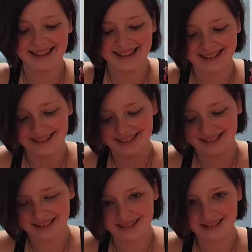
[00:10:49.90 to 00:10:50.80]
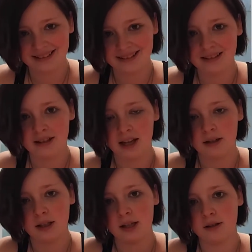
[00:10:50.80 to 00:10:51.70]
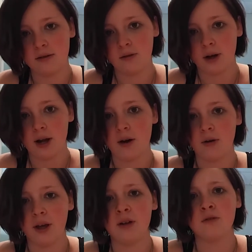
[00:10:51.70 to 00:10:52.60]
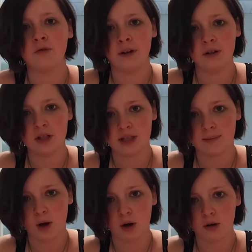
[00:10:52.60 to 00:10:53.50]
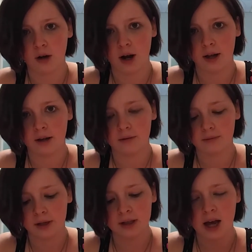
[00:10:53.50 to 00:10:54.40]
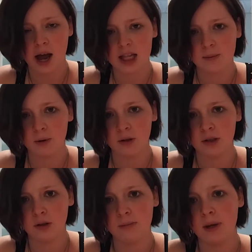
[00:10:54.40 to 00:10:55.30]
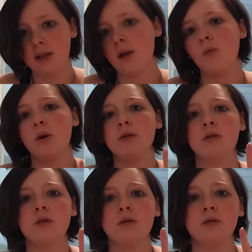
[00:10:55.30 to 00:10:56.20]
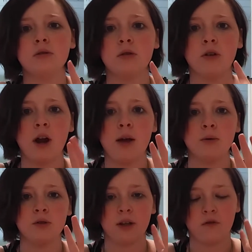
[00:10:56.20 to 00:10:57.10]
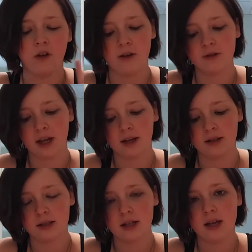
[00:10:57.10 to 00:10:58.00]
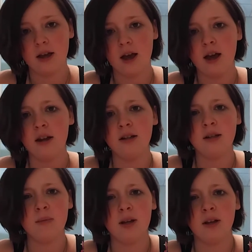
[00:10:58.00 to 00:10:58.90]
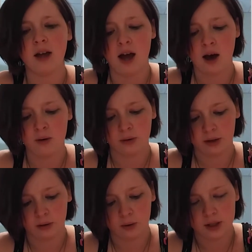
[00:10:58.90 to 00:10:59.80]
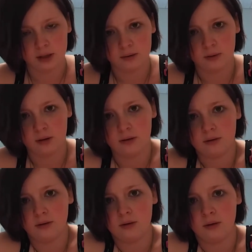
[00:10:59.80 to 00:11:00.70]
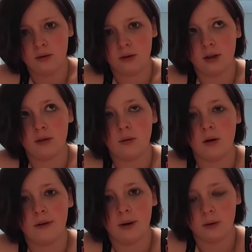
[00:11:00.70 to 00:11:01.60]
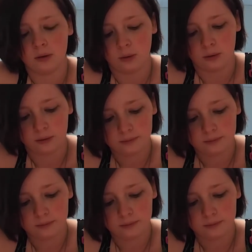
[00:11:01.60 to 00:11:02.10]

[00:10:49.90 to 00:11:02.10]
And then he let out a very small cry. In the hospital, he only made that one little cry, which was like 5 seconds. And then he made like a howling noise when he was like 12 hours old.